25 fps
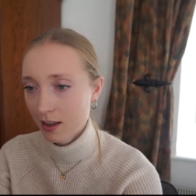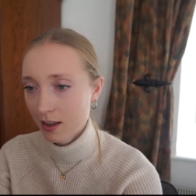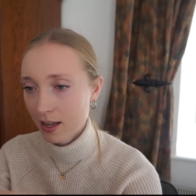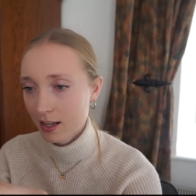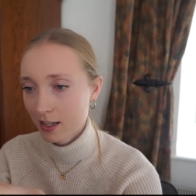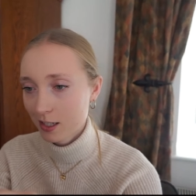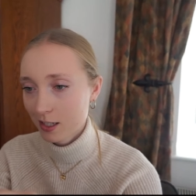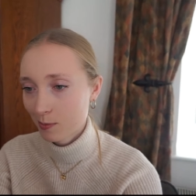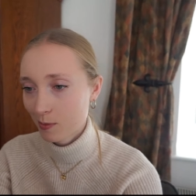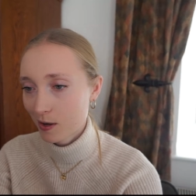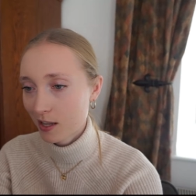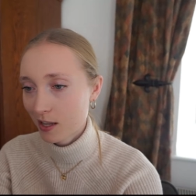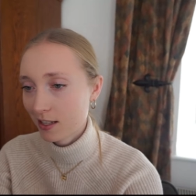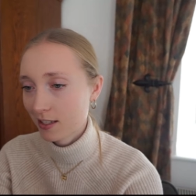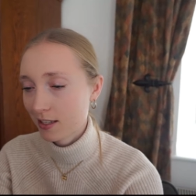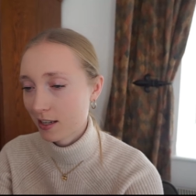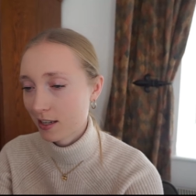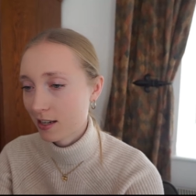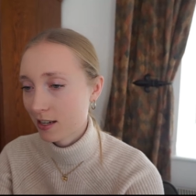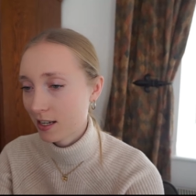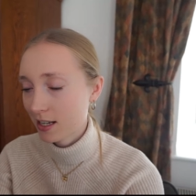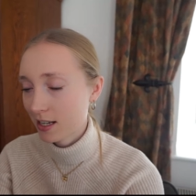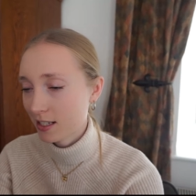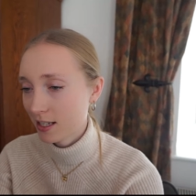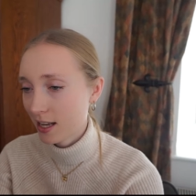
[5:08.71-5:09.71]
explains
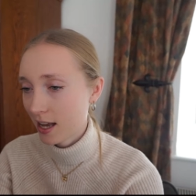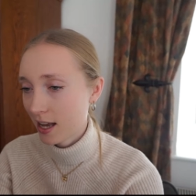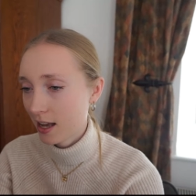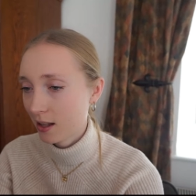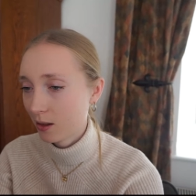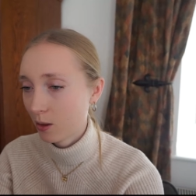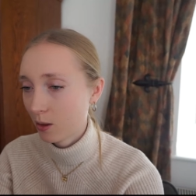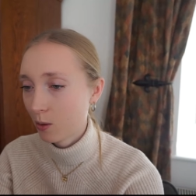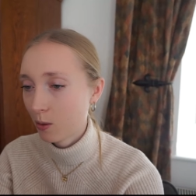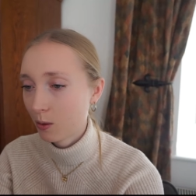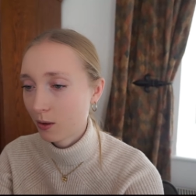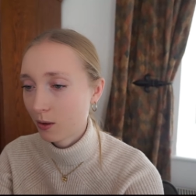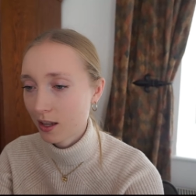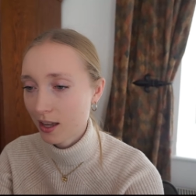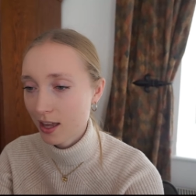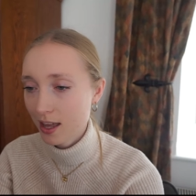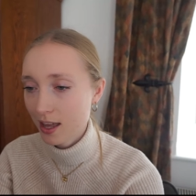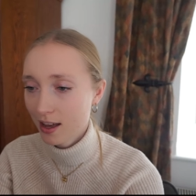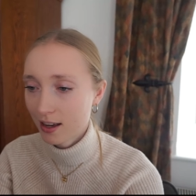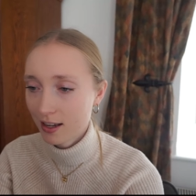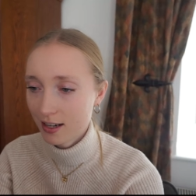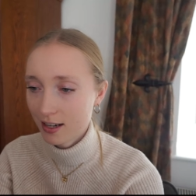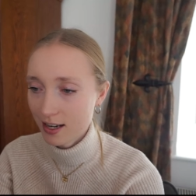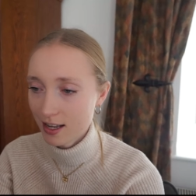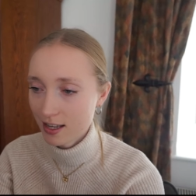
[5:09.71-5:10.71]
in detail all key
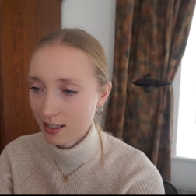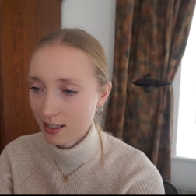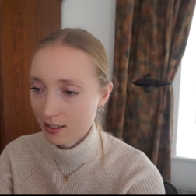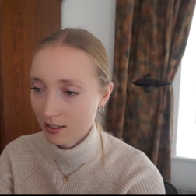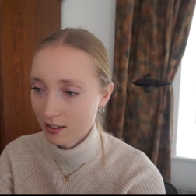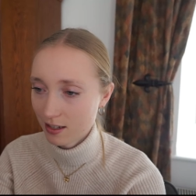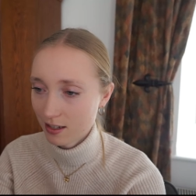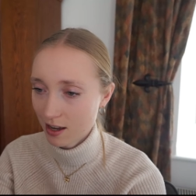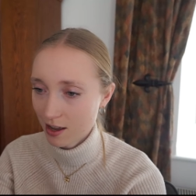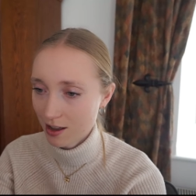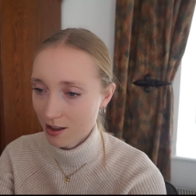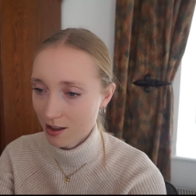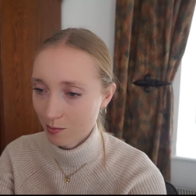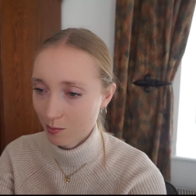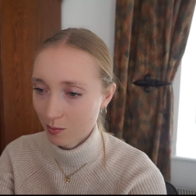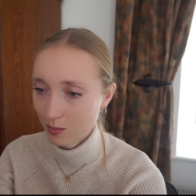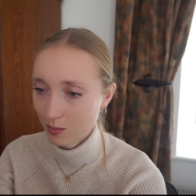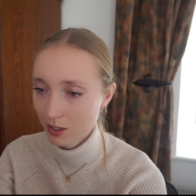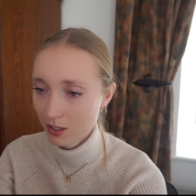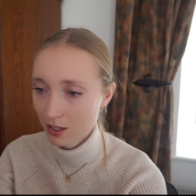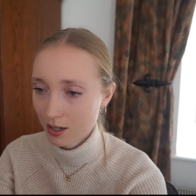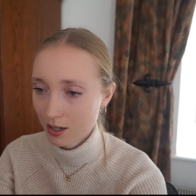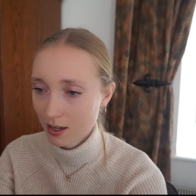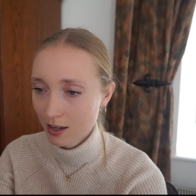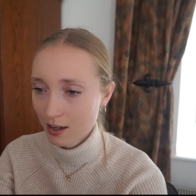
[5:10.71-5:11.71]
ideas and
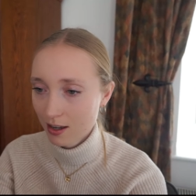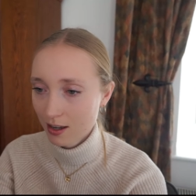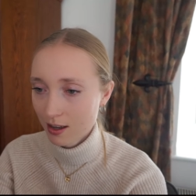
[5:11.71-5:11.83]
terms,